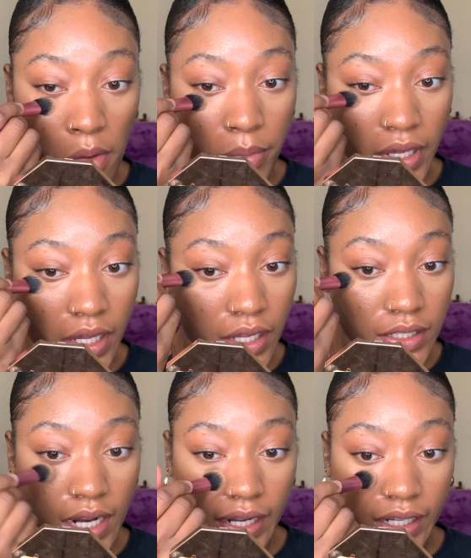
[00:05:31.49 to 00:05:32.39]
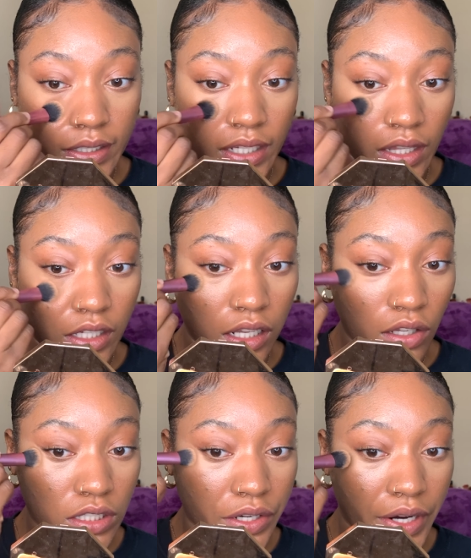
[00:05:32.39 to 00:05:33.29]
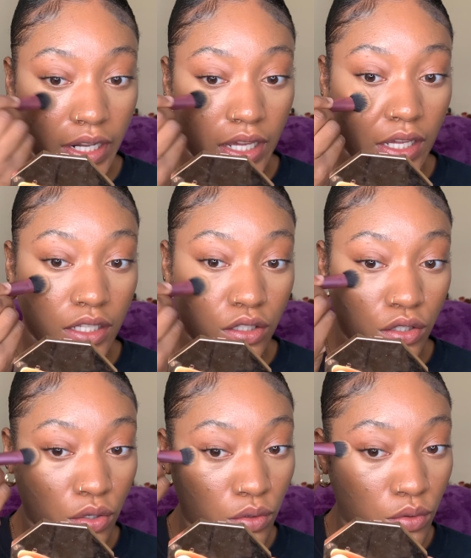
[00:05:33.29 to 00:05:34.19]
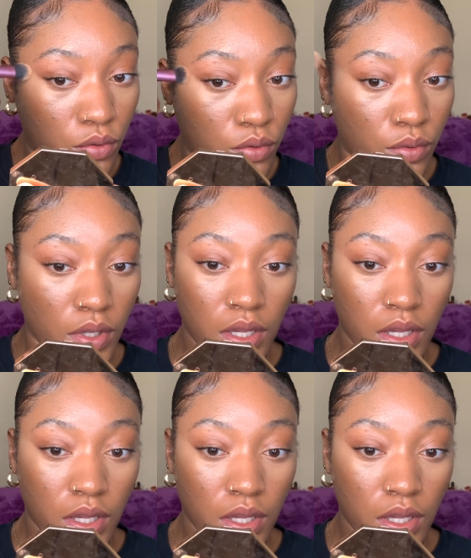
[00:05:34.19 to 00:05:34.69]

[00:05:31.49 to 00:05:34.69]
because like I said, the closer it is to